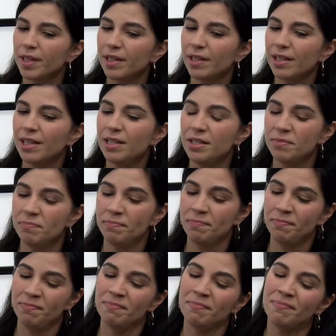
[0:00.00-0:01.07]
he's
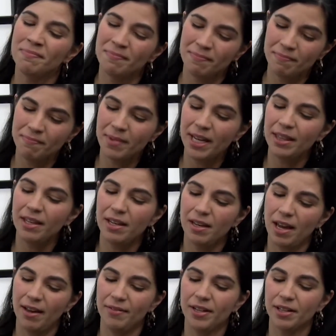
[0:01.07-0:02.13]
mainly
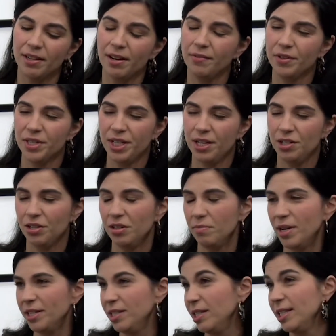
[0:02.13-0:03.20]
having a conversation
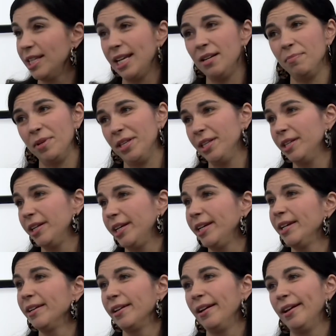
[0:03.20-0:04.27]
about
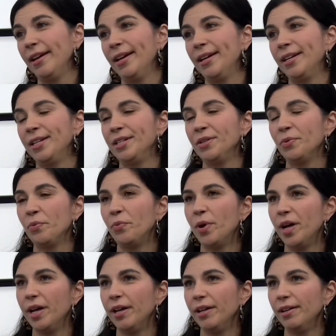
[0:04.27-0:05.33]
sustainability and mm-hmm.
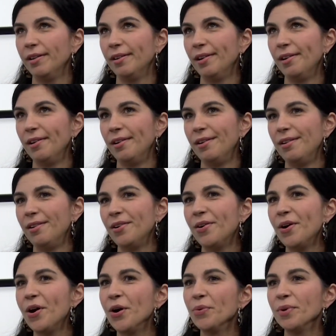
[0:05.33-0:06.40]
what
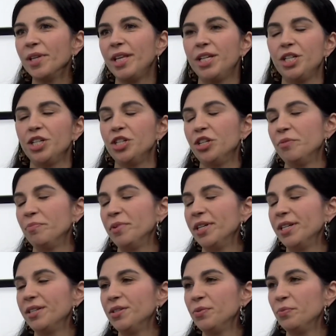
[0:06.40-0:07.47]
our relationship
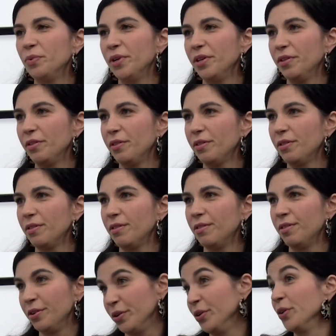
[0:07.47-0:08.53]
is with
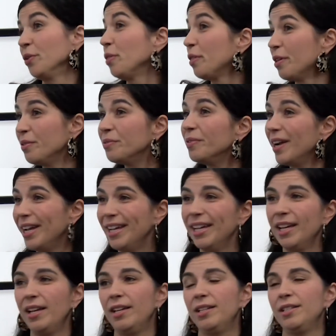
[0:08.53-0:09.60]
the earth, right?
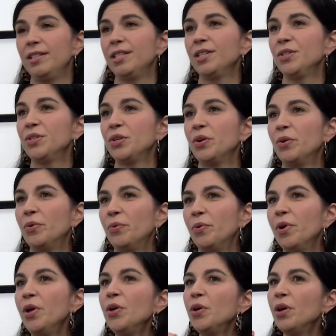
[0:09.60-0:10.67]
And so
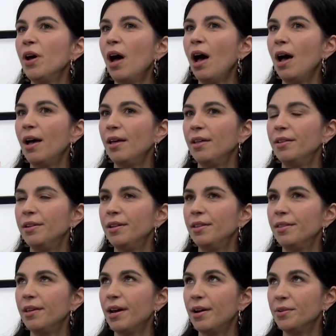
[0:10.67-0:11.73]
on um,
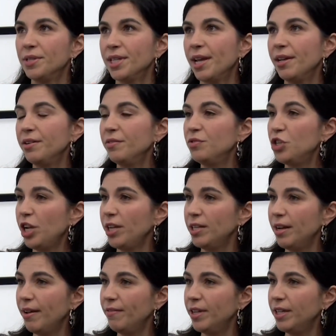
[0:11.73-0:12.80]
the outside of Jake
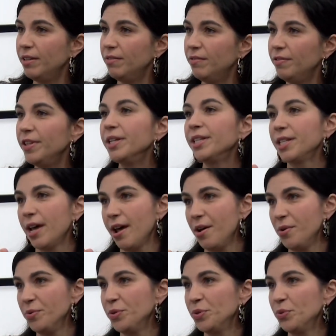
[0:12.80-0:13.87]
Nevin Field
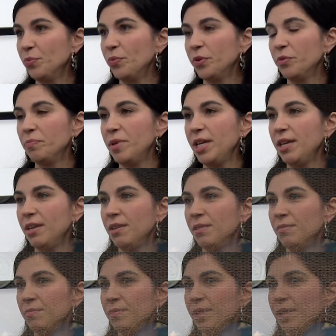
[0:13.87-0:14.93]
House will be
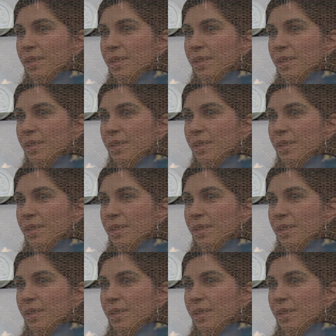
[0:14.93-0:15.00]
like